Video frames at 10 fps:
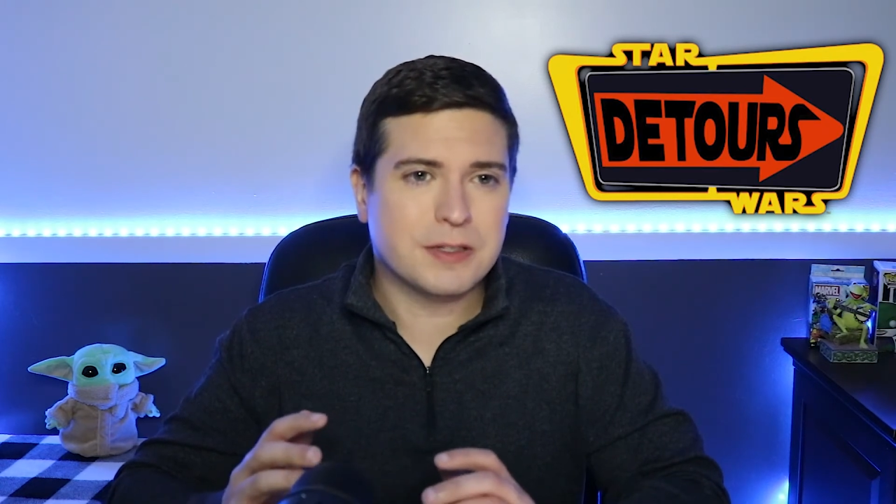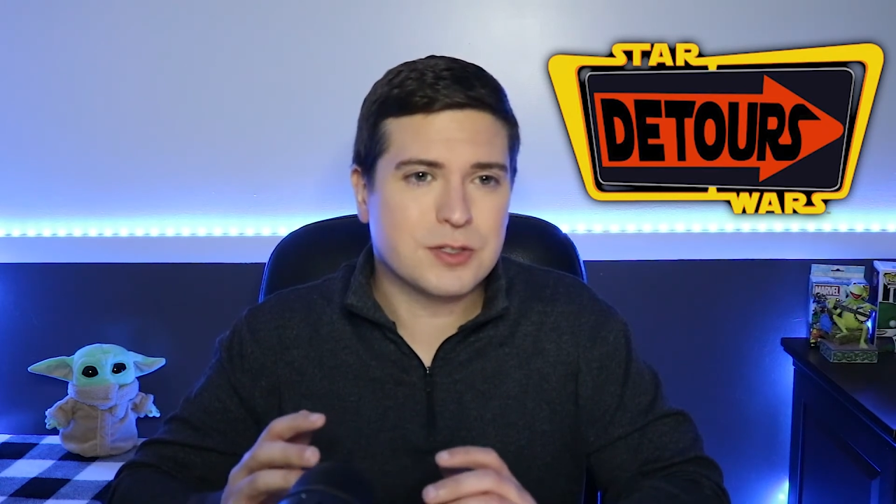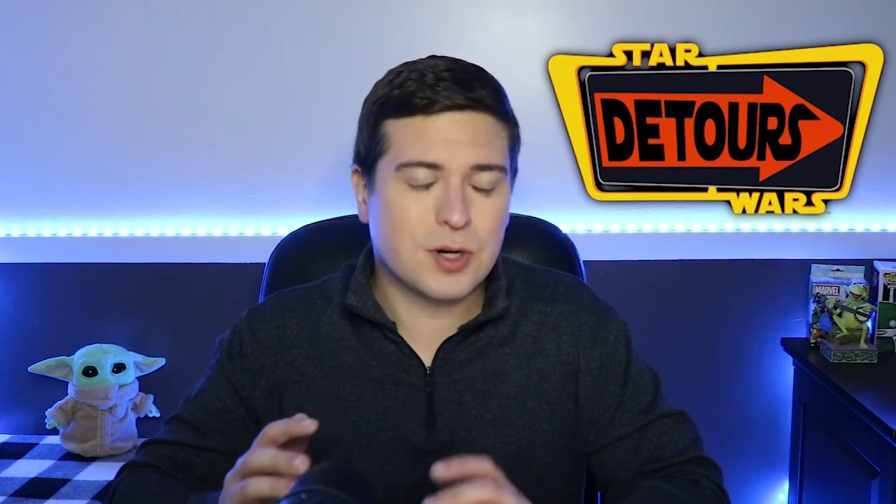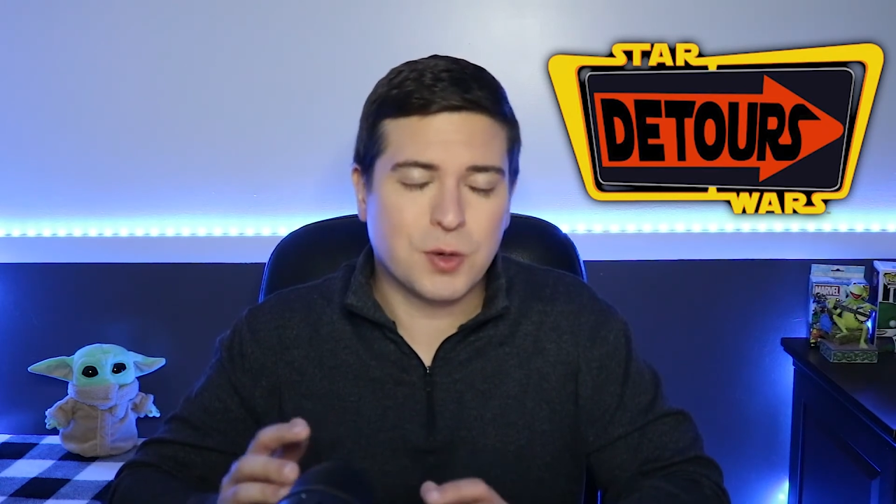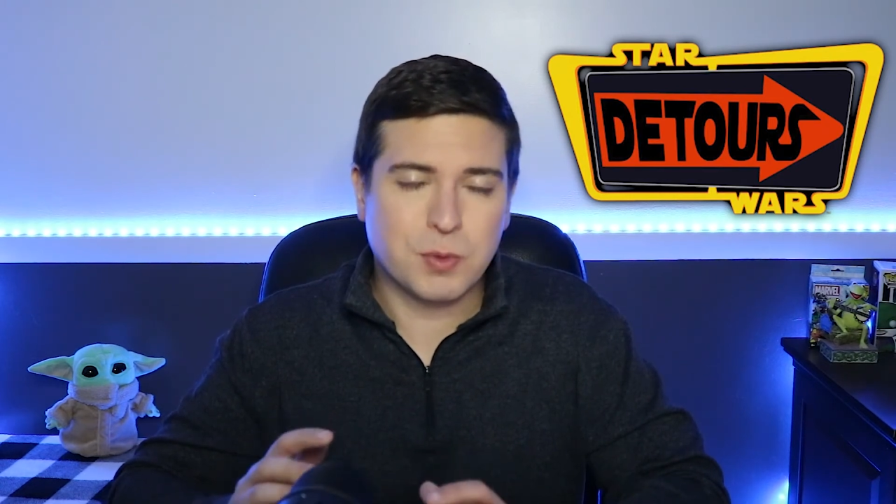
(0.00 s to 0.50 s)

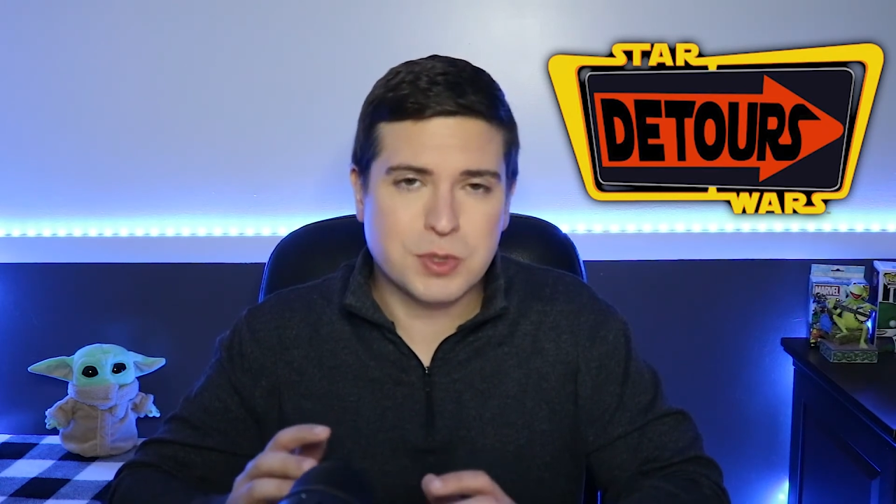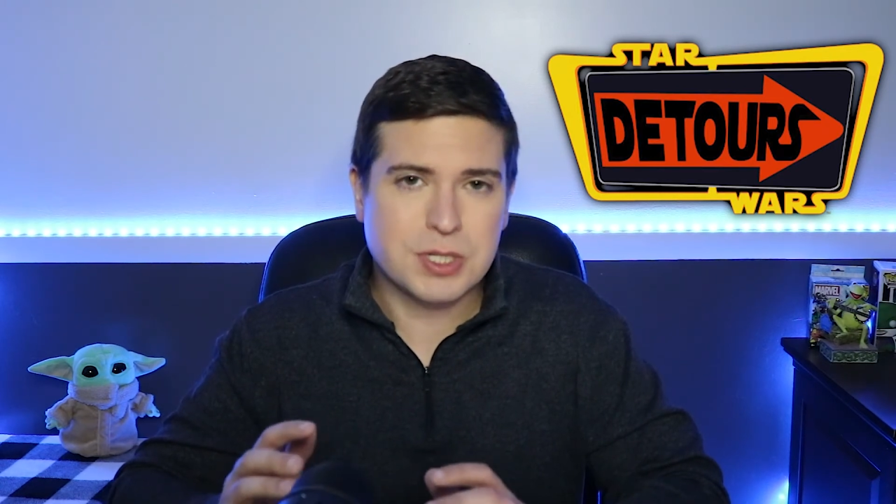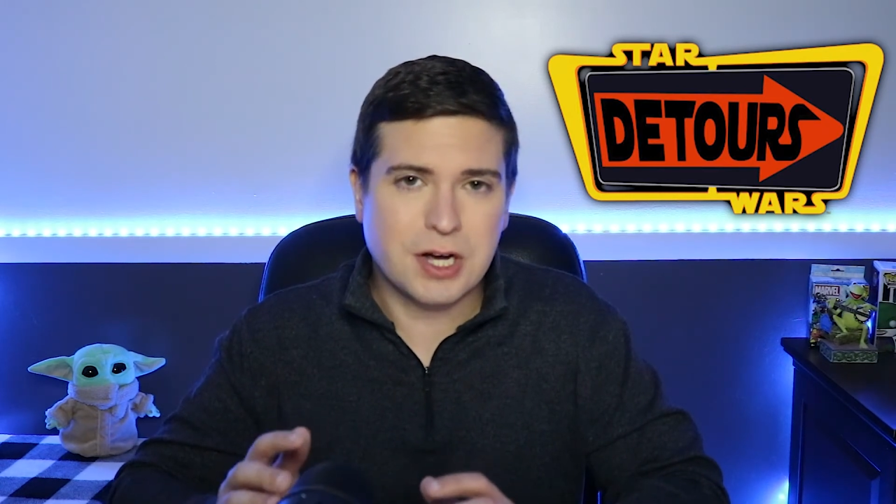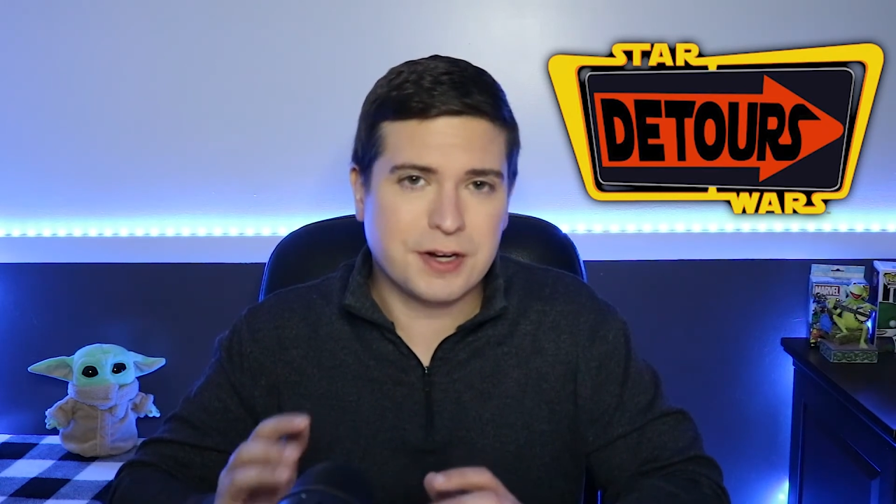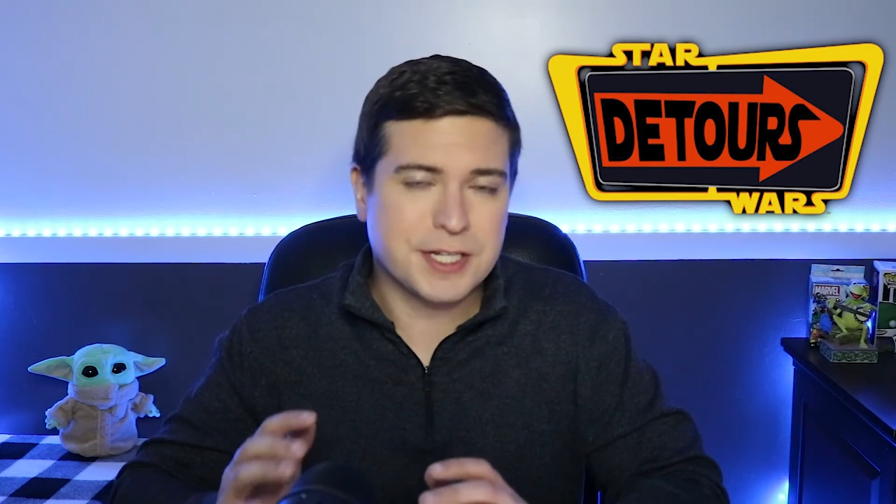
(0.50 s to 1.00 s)
Star Wars
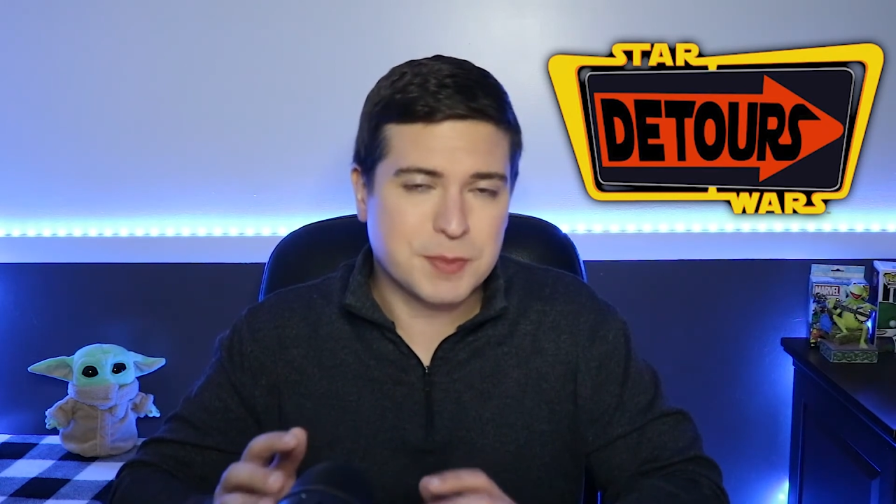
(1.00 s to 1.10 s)
holiday